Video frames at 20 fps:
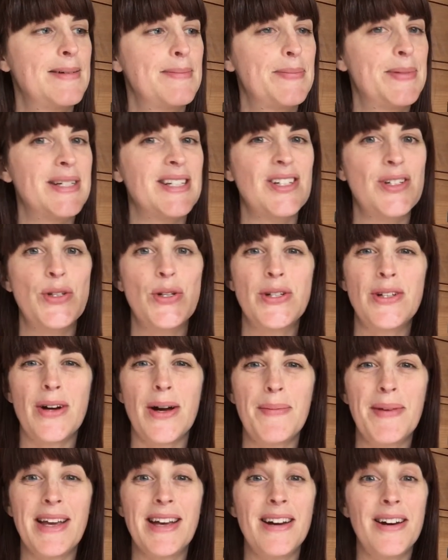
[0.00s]
But should
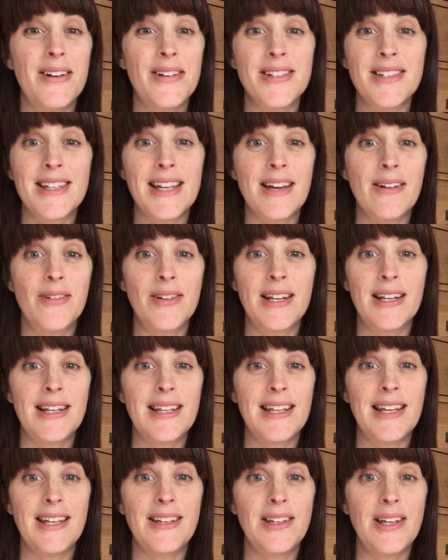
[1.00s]
I be casting on
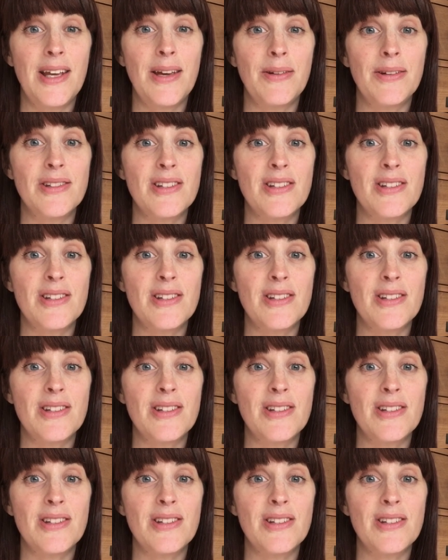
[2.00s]
anything new?